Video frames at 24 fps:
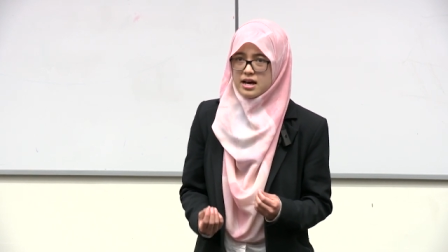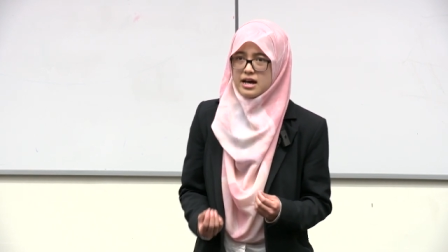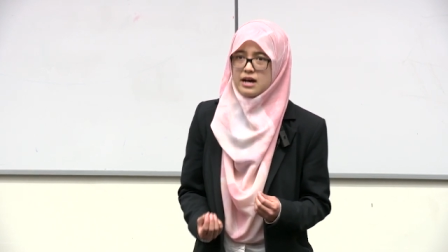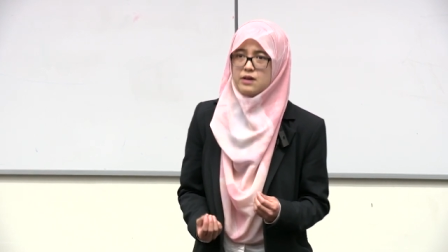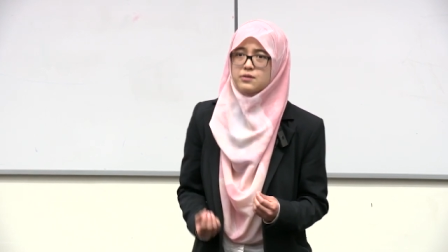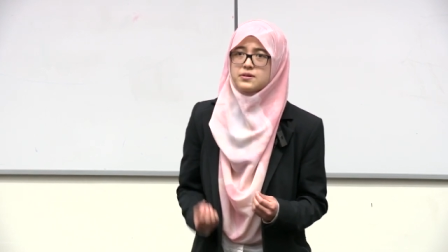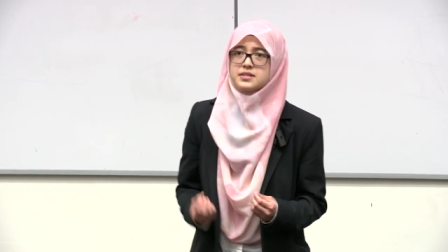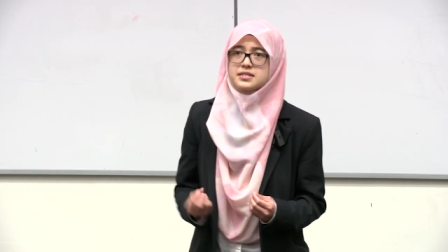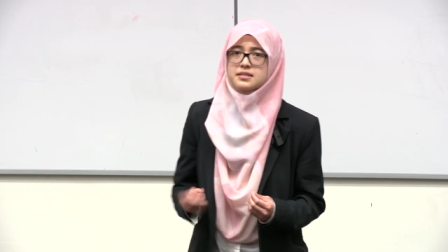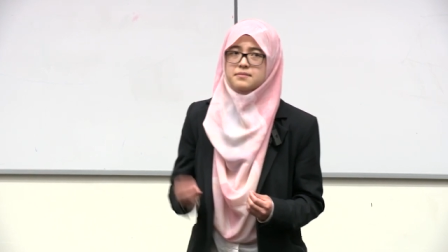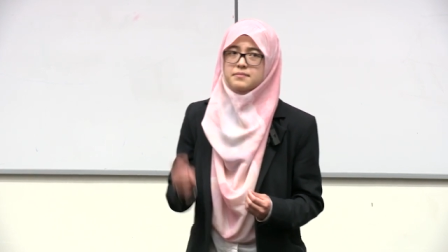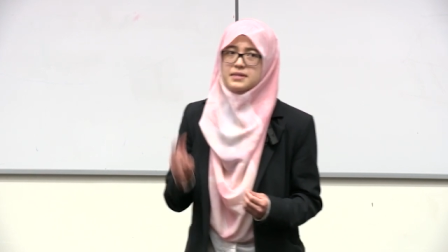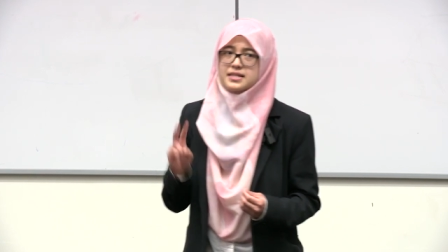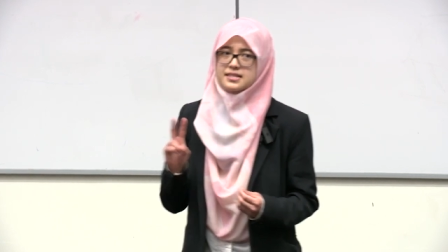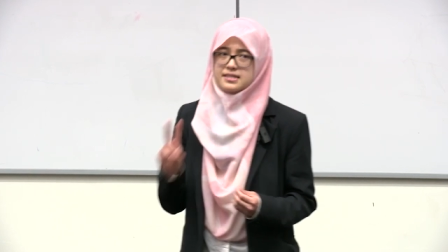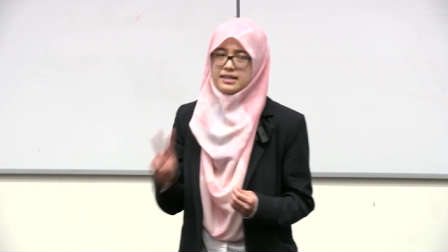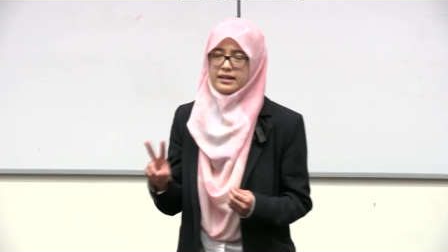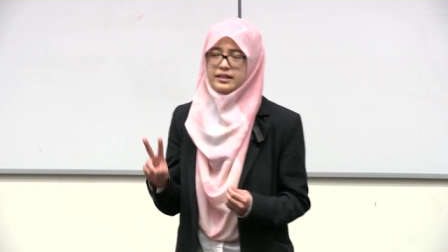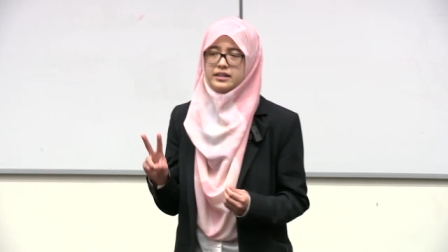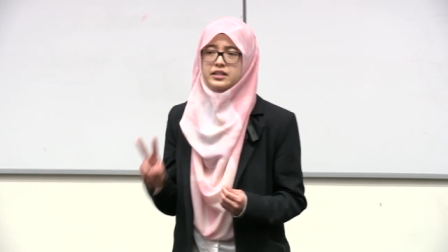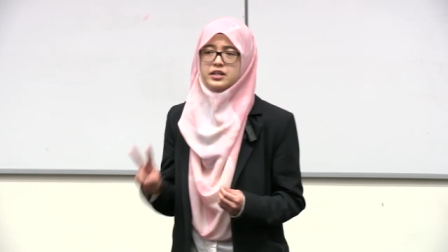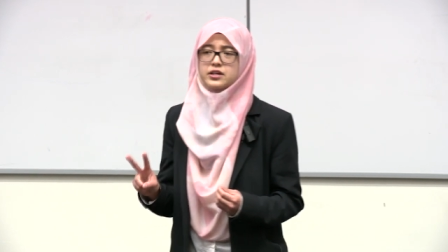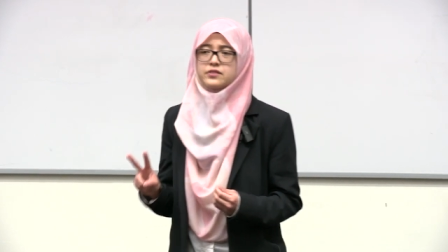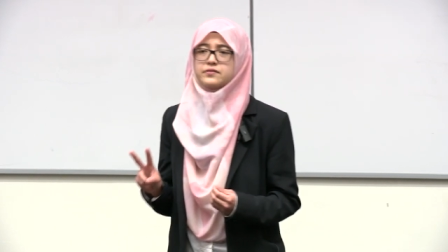I was in my
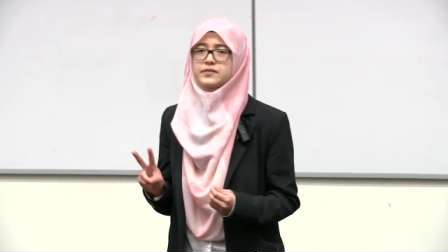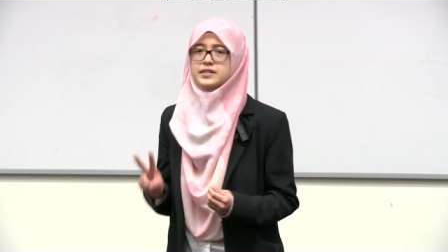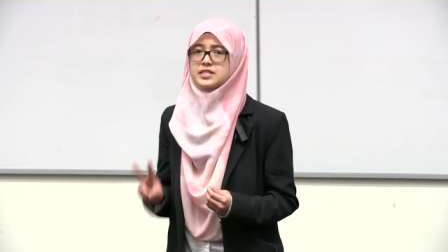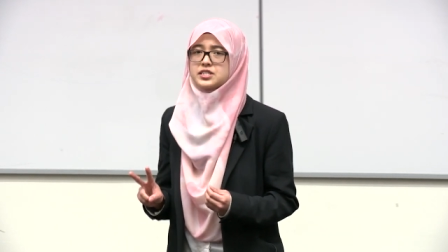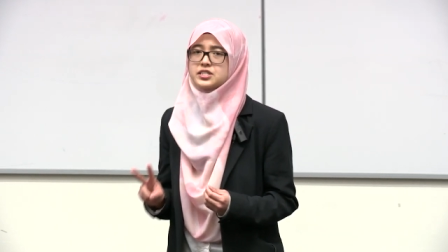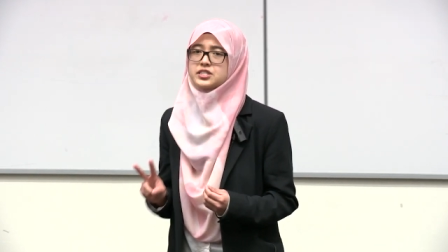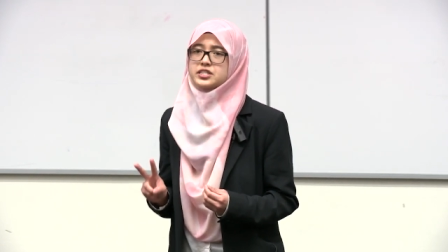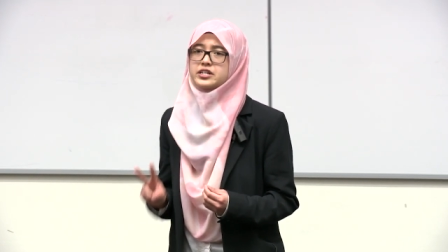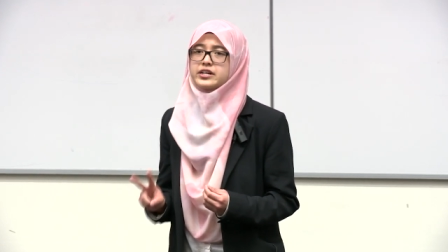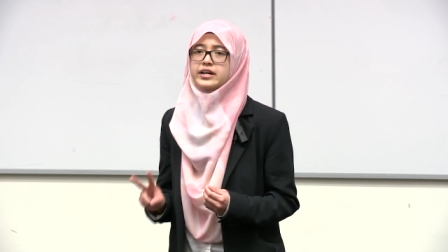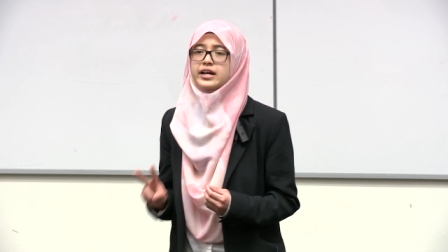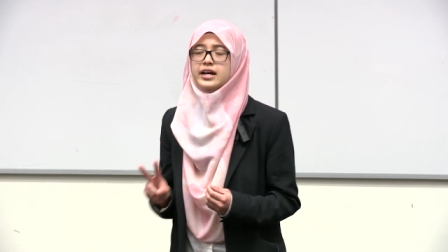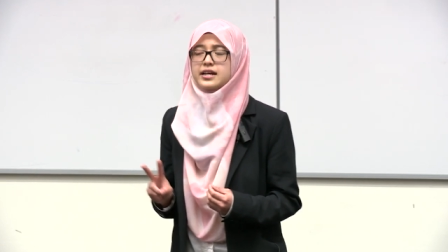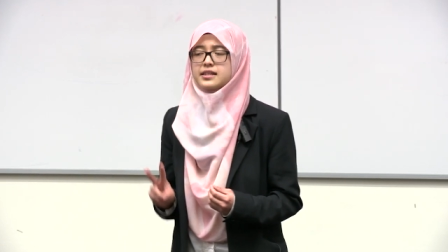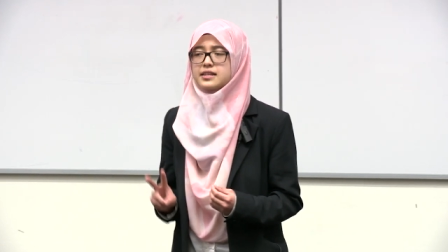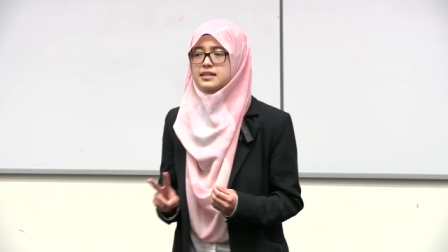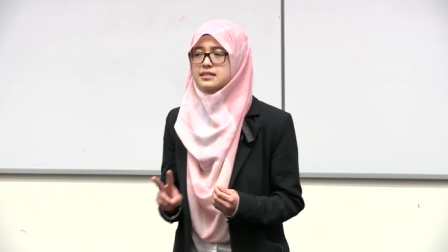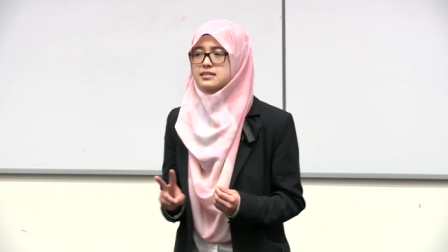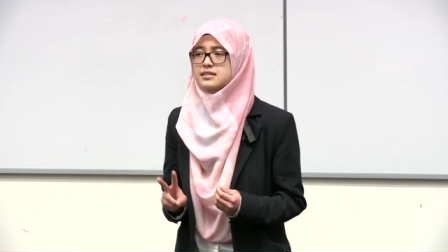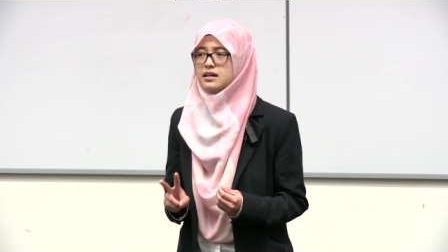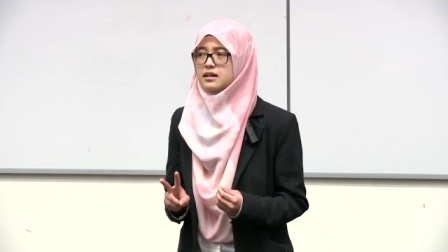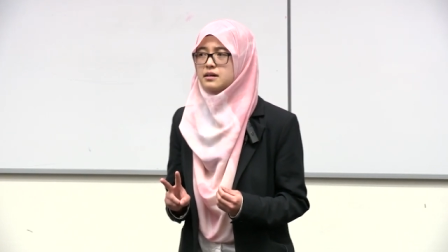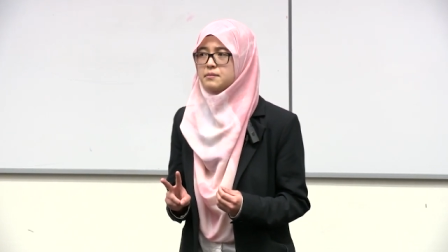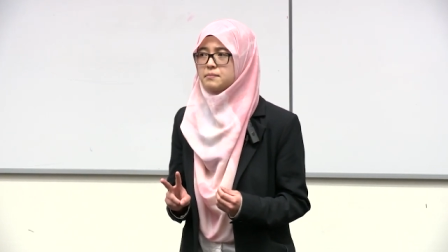second year of engineering at
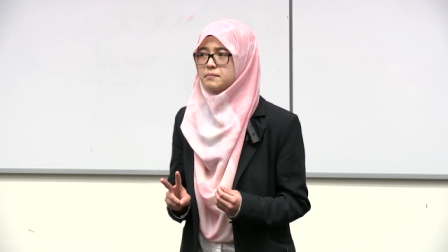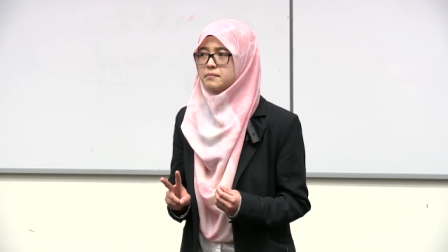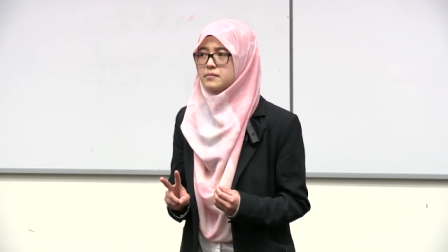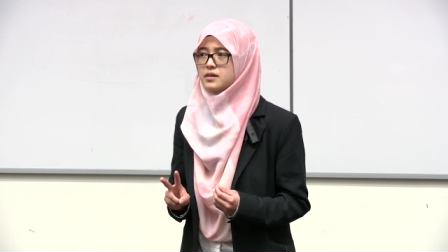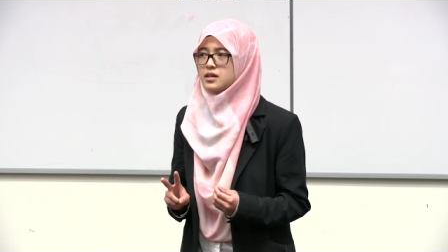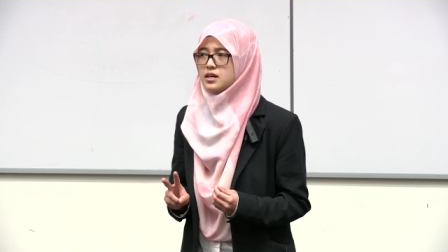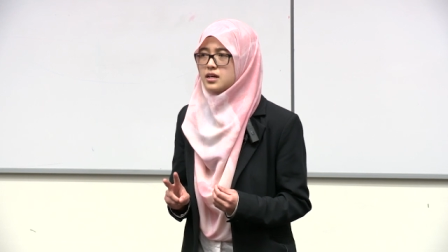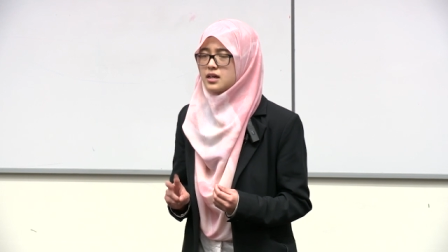that time,